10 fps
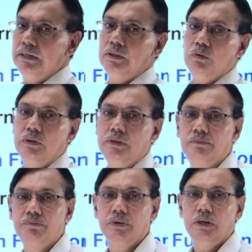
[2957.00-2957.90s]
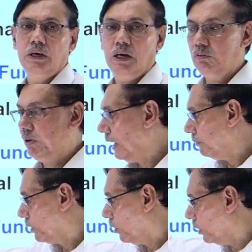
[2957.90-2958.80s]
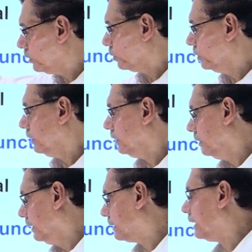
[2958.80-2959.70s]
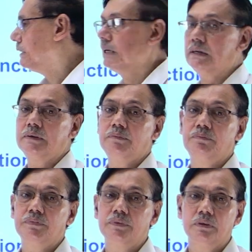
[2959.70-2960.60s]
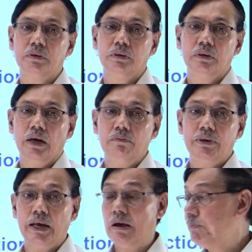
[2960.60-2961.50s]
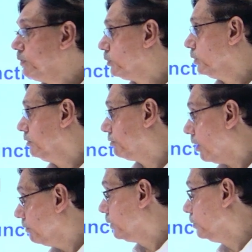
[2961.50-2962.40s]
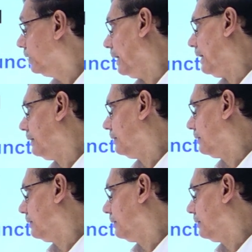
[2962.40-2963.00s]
theory. And when I have gone through the literature, I am very happy to inform you that,